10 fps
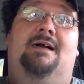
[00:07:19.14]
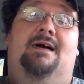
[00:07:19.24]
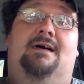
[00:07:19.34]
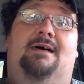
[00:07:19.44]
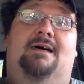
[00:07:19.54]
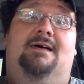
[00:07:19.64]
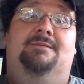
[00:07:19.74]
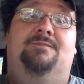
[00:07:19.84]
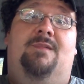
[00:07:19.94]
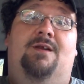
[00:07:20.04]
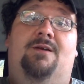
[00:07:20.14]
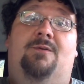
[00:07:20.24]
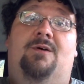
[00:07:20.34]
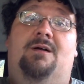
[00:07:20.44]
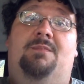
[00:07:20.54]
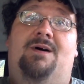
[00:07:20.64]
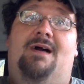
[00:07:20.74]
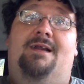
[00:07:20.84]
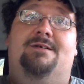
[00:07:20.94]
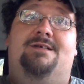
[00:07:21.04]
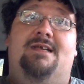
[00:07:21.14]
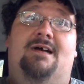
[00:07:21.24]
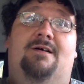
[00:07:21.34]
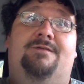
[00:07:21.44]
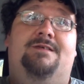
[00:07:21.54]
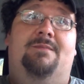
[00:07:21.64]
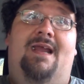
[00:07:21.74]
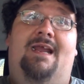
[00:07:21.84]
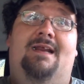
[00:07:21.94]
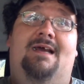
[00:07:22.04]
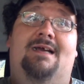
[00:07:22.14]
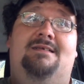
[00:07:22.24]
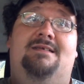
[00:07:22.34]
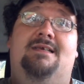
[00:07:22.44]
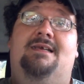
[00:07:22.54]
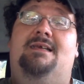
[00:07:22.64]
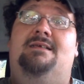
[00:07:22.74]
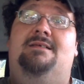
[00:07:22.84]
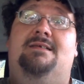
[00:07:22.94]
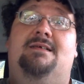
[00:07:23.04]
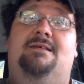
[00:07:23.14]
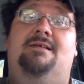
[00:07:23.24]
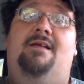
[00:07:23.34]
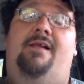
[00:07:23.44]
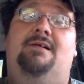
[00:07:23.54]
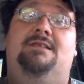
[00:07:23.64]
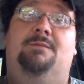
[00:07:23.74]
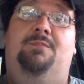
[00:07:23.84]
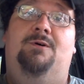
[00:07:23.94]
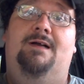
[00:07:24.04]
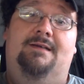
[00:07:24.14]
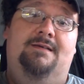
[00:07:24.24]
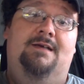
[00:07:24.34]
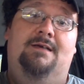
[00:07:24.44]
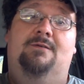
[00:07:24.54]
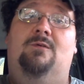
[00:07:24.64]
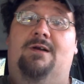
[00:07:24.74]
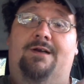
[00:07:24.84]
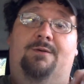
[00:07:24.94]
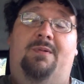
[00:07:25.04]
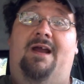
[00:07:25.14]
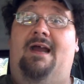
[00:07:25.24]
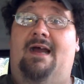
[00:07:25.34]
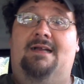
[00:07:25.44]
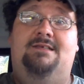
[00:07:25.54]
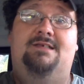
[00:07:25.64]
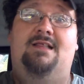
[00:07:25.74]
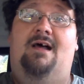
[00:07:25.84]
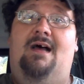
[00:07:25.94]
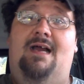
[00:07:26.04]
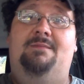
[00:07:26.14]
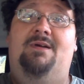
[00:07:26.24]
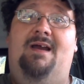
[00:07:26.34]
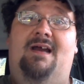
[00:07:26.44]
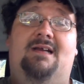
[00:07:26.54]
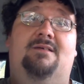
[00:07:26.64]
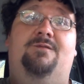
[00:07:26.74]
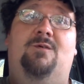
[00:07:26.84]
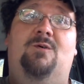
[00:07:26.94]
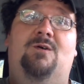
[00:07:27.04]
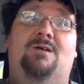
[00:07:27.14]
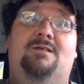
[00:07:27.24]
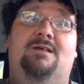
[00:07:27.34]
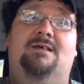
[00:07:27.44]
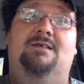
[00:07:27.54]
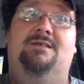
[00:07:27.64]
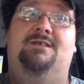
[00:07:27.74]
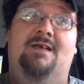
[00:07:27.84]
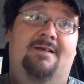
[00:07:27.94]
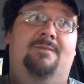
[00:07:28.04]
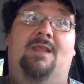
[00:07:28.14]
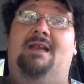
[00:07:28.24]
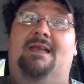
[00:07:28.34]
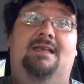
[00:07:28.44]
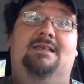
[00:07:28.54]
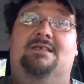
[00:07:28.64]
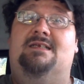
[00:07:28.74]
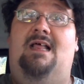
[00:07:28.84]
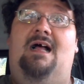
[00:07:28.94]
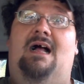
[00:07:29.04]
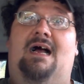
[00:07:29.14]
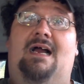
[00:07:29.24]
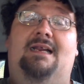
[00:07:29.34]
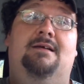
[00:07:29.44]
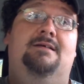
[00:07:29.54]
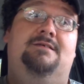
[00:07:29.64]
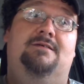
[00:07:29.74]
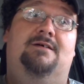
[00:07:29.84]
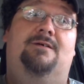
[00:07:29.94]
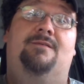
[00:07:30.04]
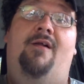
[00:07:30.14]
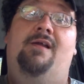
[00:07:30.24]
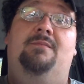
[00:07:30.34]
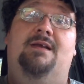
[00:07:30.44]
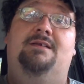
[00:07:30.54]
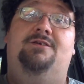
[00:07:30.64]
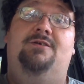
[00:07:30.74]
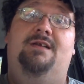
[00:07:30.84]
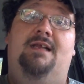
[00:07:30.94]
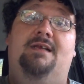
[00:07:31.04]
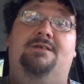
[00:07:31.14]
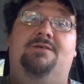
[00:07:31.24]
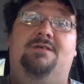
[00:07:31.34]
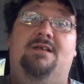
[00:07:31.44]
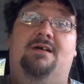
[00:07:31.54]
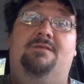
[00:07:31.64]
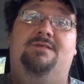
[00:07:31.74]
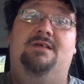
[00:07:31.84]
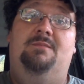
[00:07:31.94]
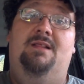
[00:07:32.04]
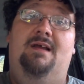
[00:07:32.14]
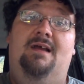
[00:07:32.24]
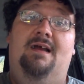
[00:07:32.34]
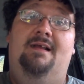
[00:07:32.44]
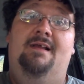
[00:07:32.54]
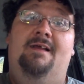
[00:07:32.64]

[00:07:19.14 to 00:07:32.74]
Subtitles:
You're going to want to buy yourself some anti-seize to put where your pads slide back and forth, because they need to slide. So make sure you get yourself some of that.